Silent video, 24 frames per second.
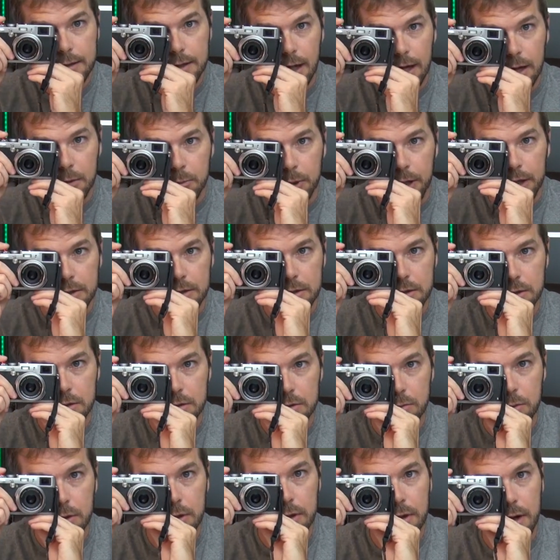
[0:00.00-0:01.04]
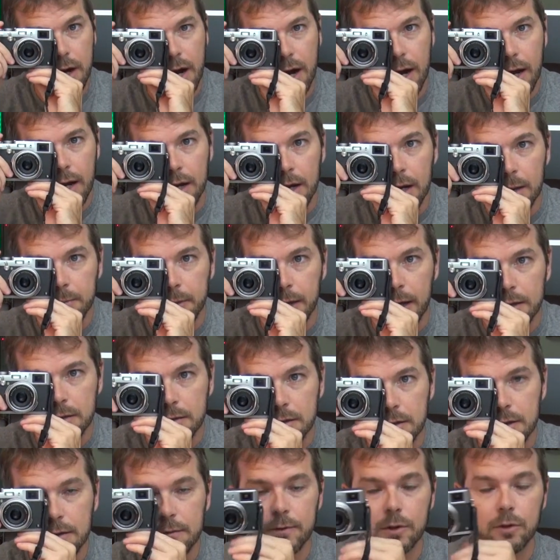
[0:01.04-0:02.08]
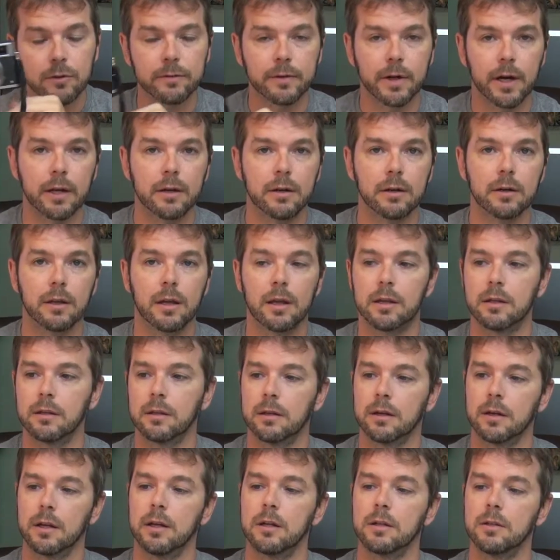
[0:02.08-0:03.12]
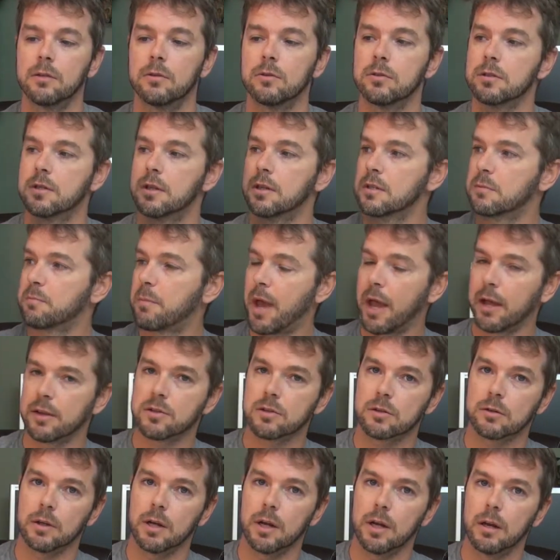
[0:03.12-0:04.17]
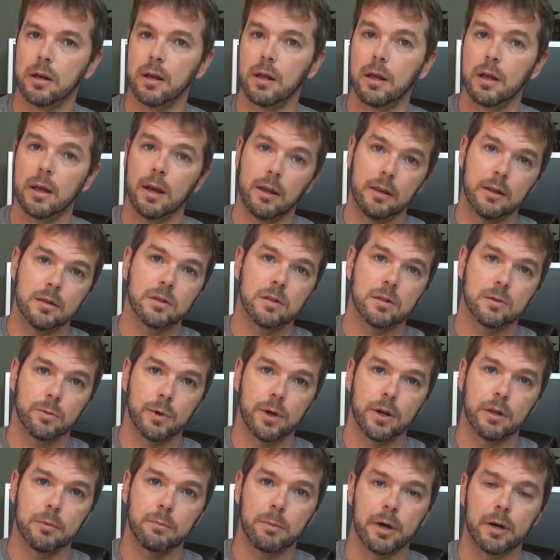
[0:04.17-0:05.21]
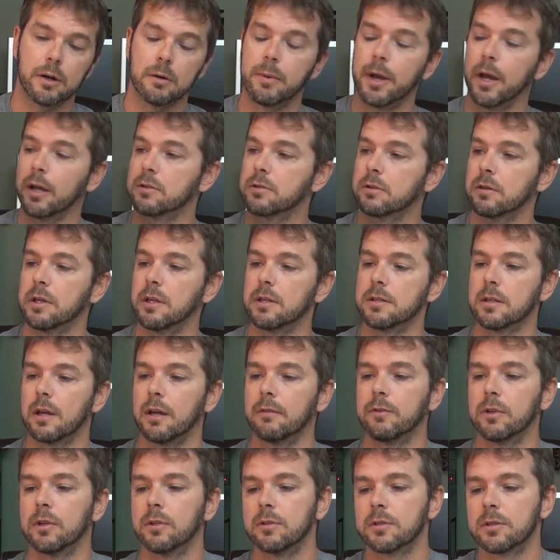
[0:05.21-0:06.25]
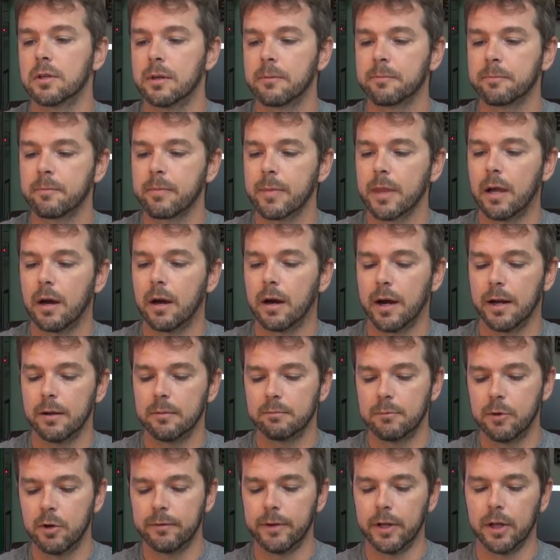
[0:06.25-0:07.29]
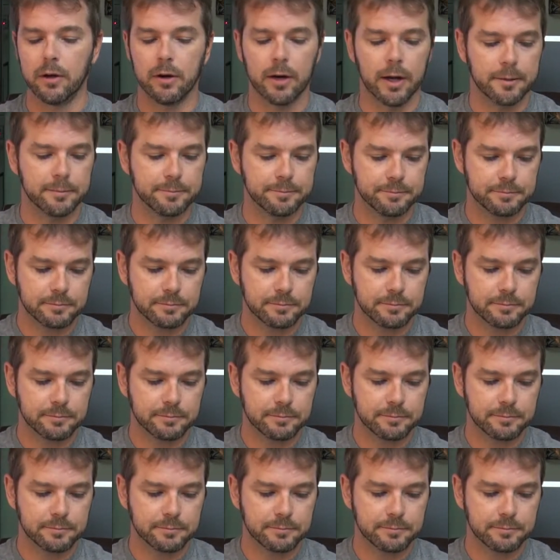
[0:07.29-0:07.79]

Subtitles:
take pictures with their eye up next to the viewfinder. They're going to use this back screen, and this is one of the better back screens I've used. All right, moving on